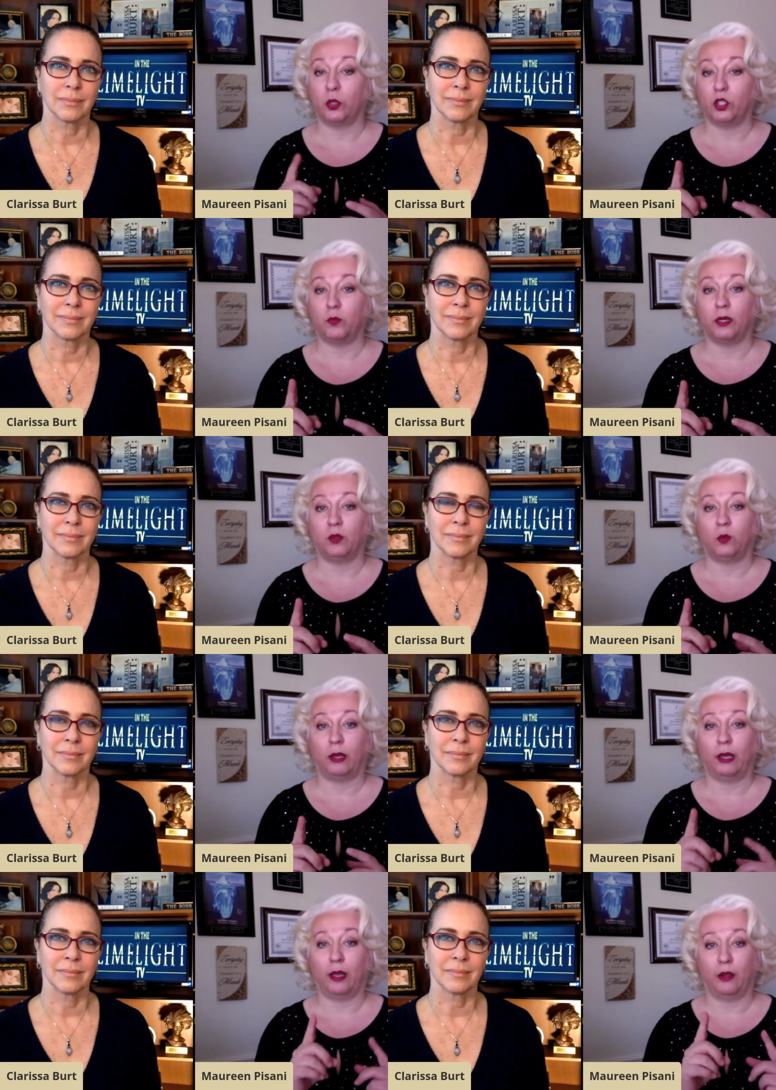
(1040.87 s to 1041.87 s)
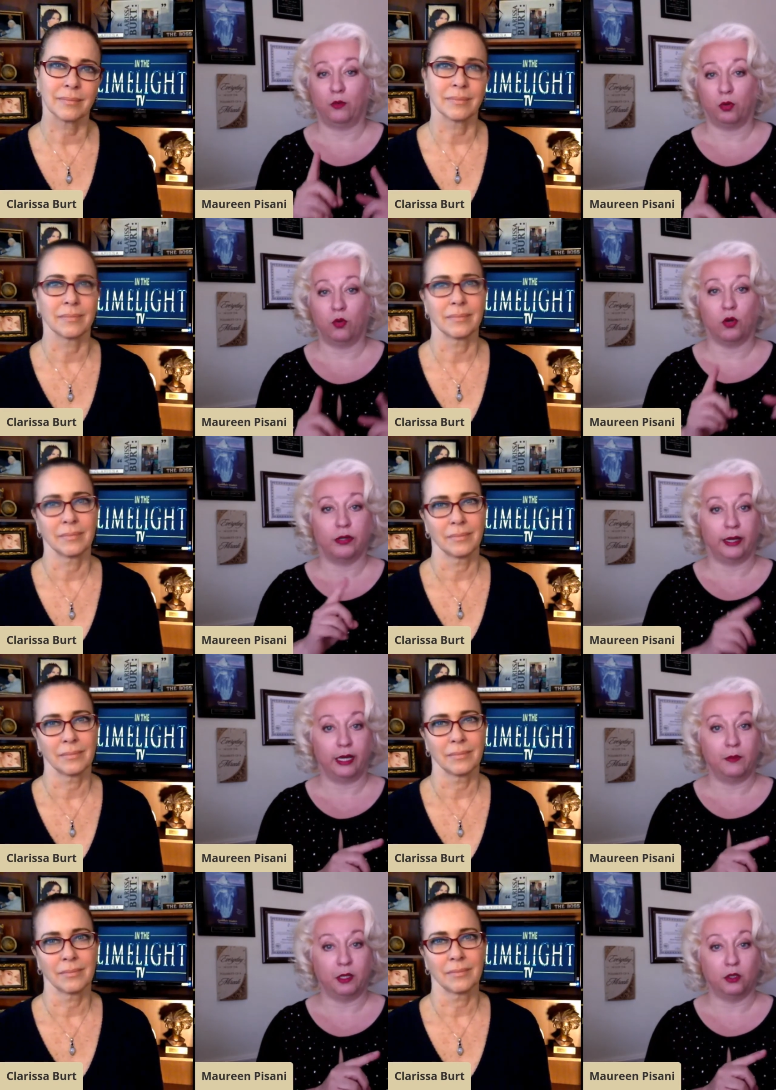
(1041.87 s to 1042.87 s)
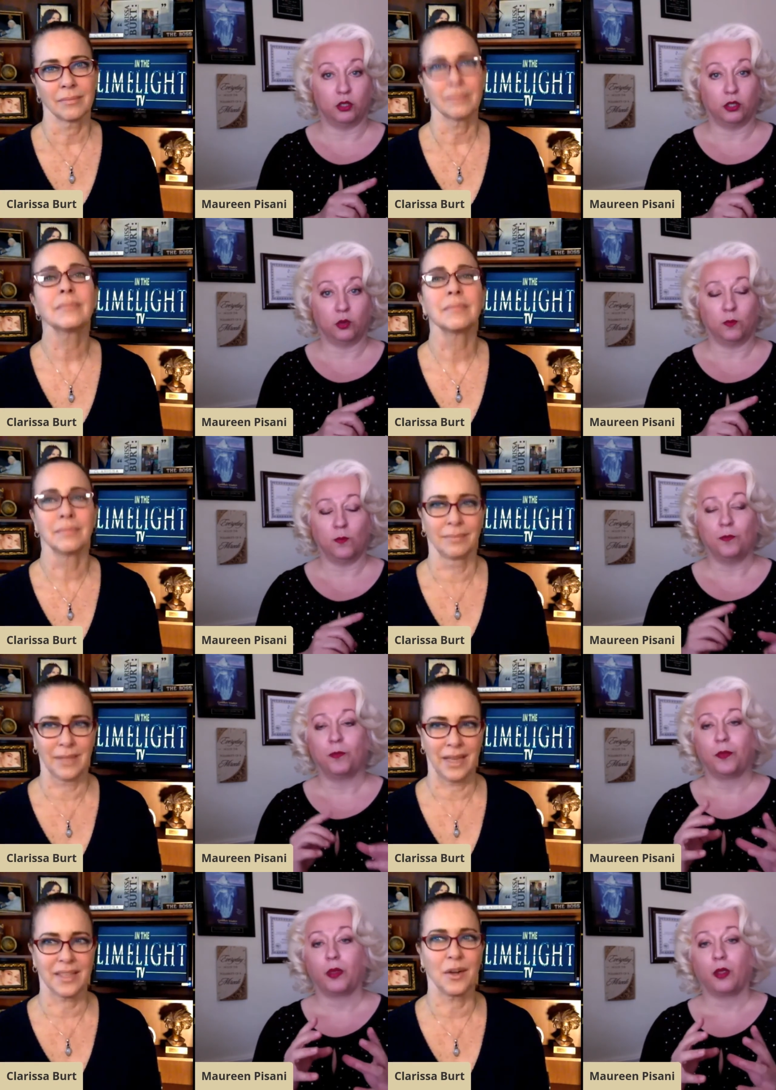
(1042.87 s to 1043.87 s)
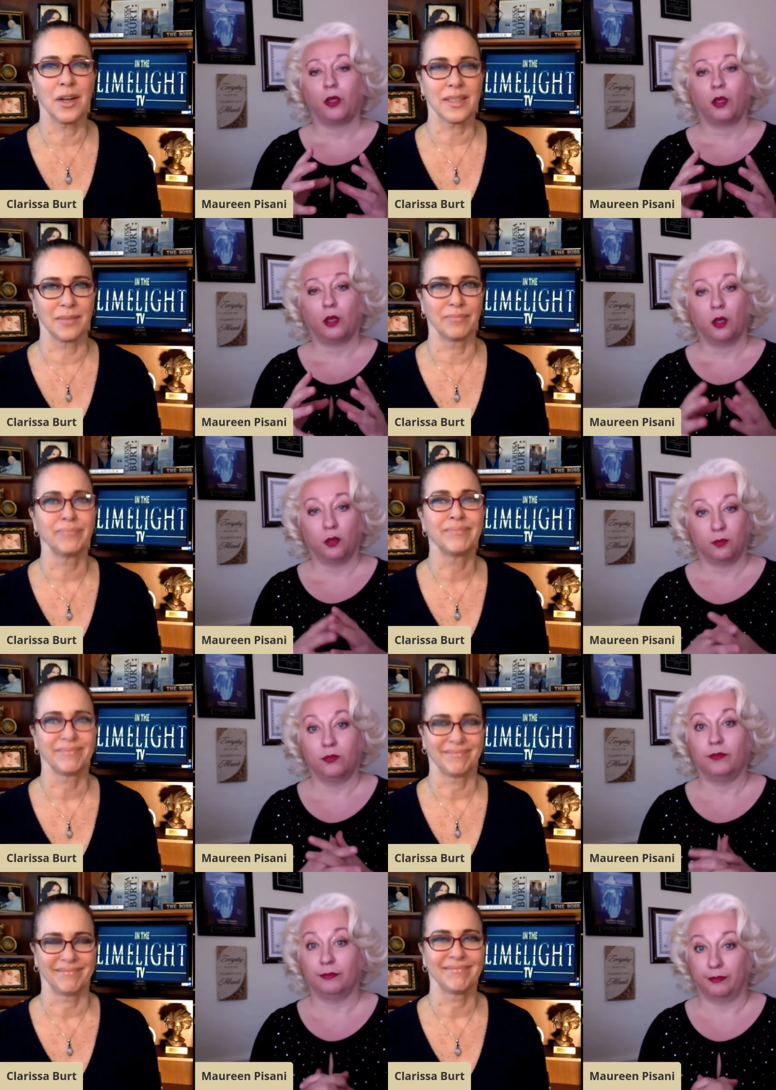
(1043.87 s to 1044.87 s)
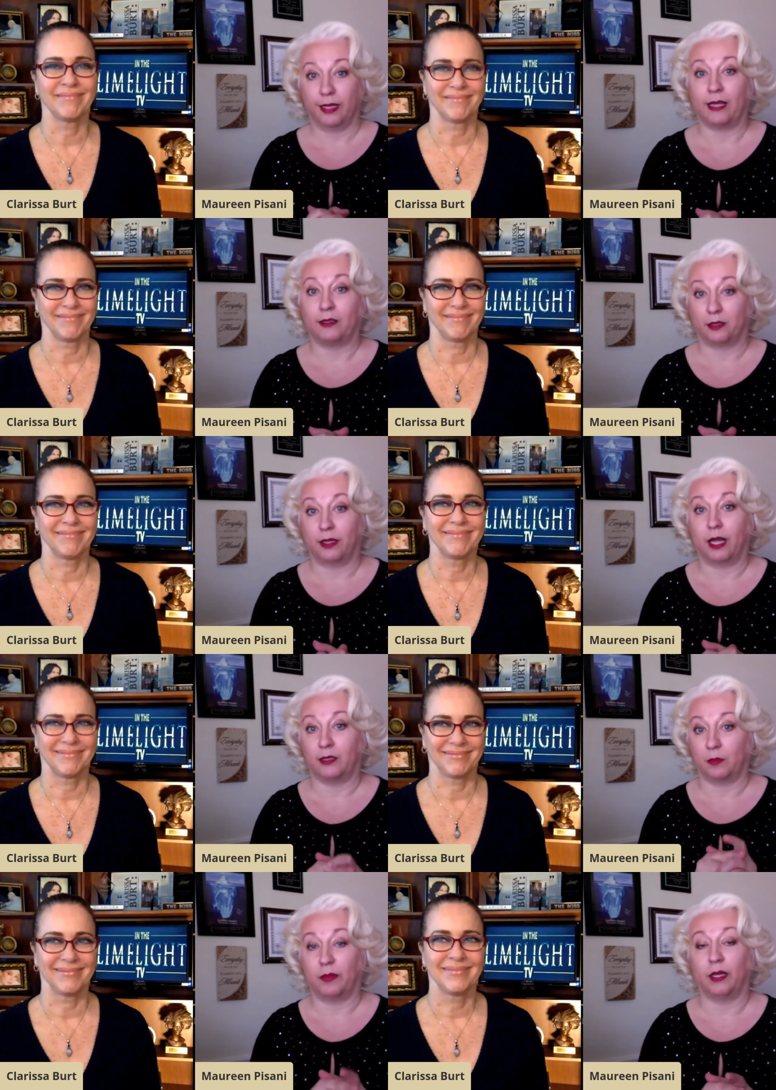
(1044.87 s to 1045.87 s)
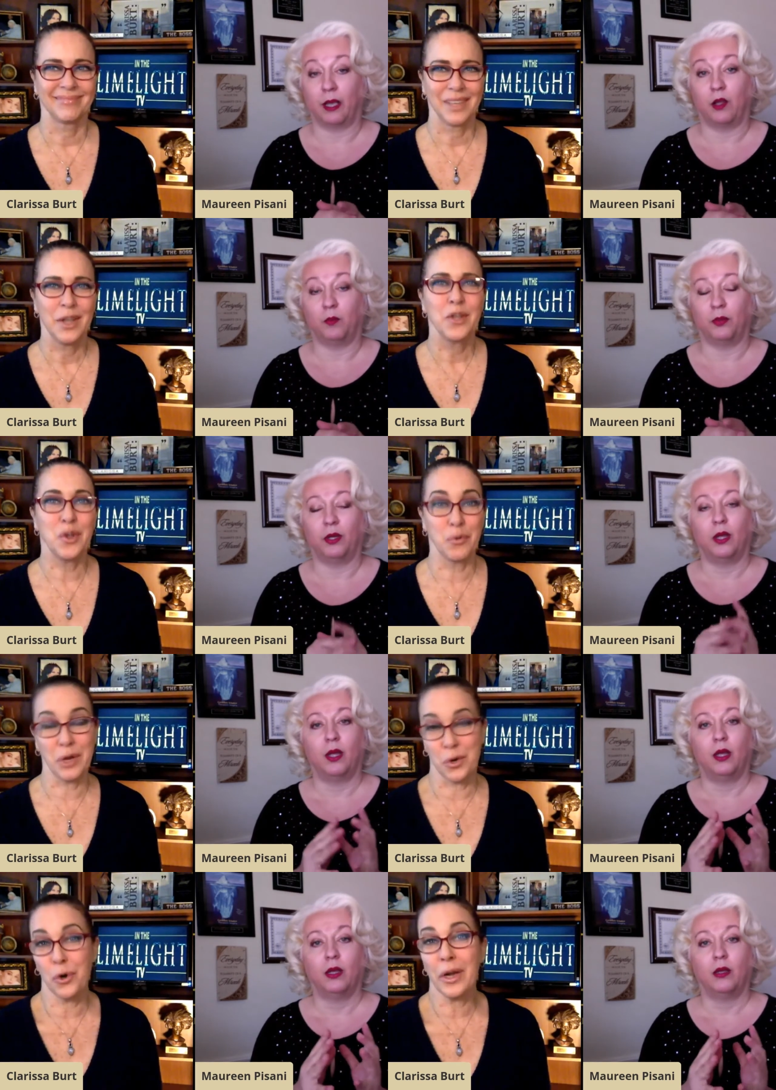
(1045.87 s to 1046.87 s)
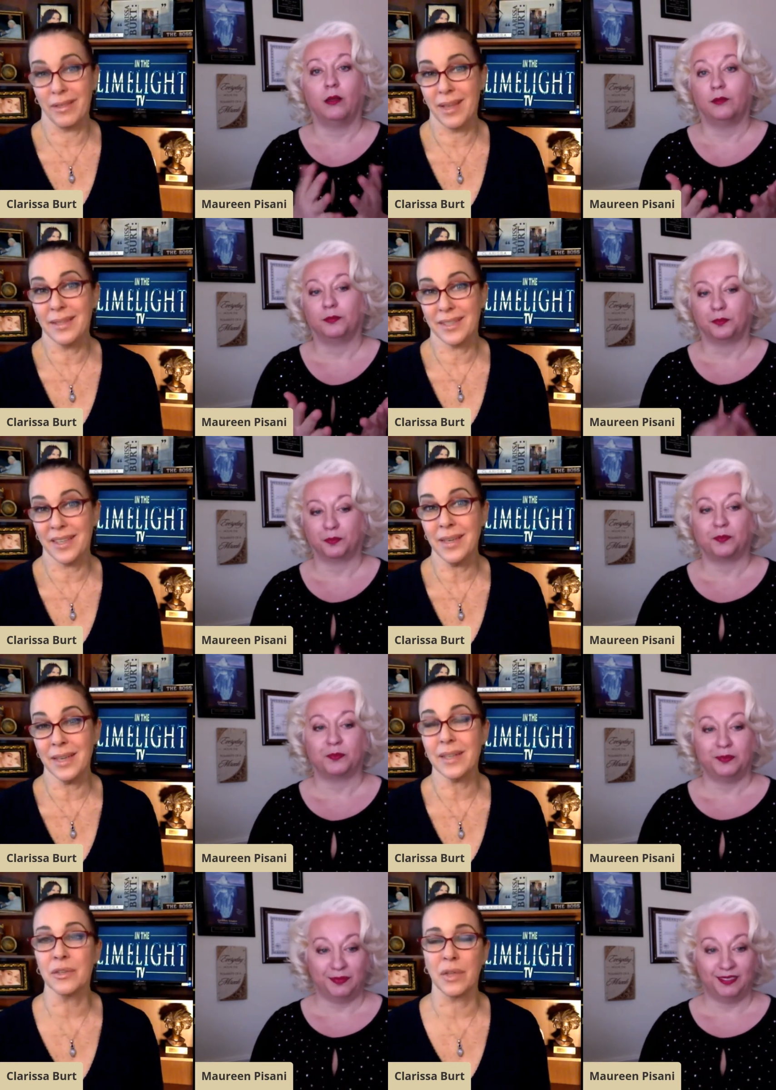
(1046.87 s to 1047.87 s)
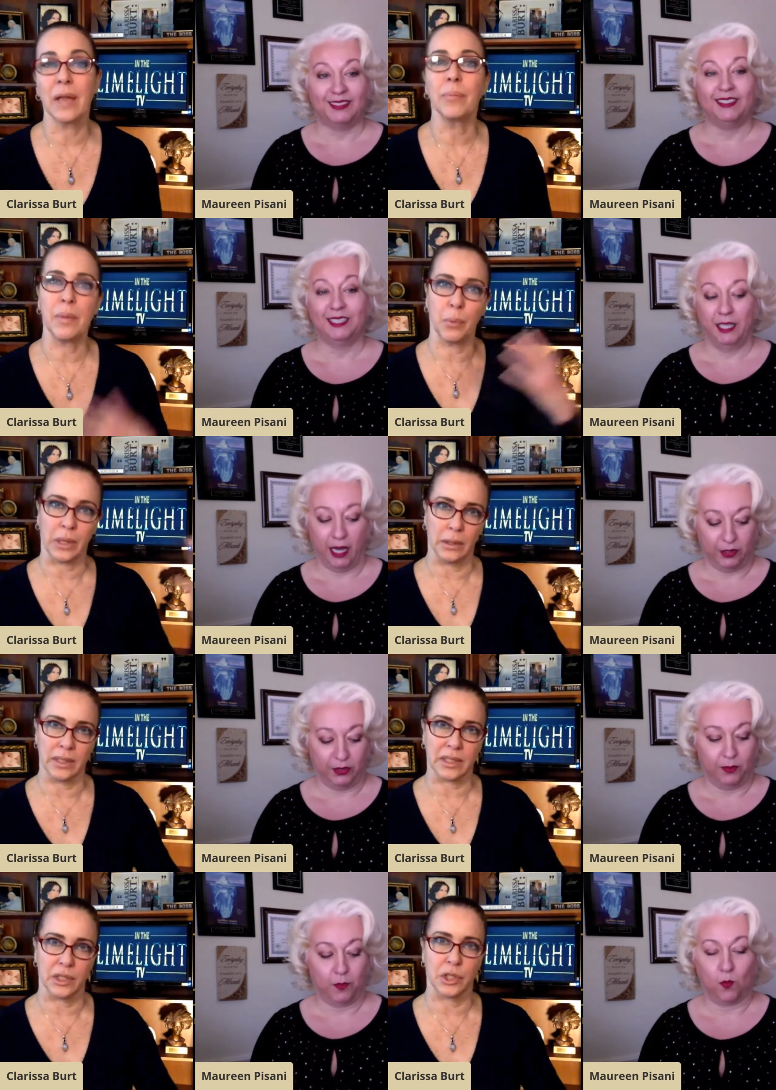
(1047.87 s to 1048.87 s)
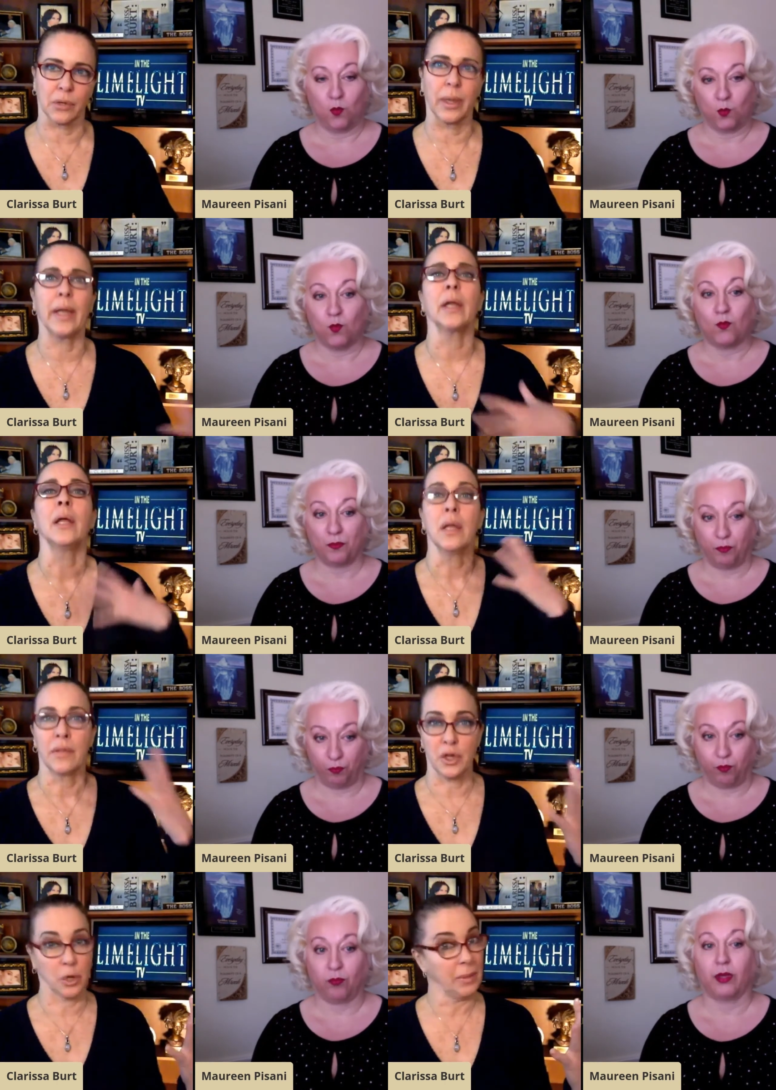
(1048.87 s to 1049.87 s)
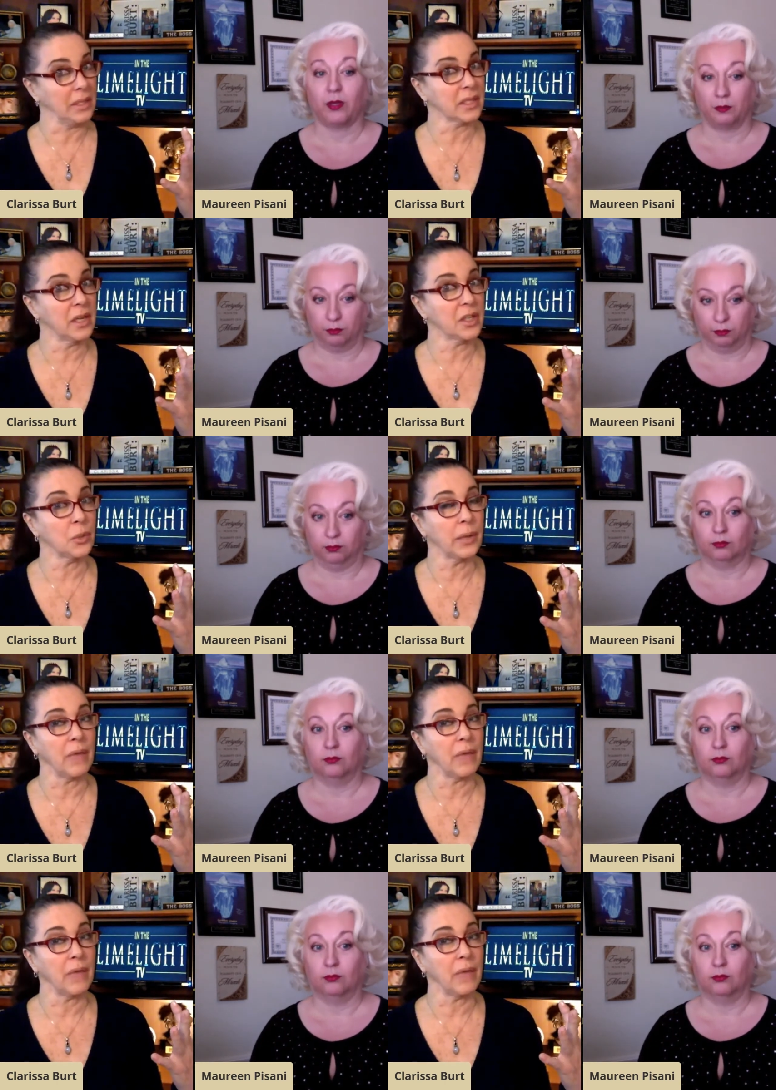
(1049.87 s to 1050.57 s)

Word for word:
Speaker 1: which, by the way, I record an email to you. That's awesome that's a, that's a big help.
Speaker 2: You record it and then send it so that people can listen to it. They should be listening to it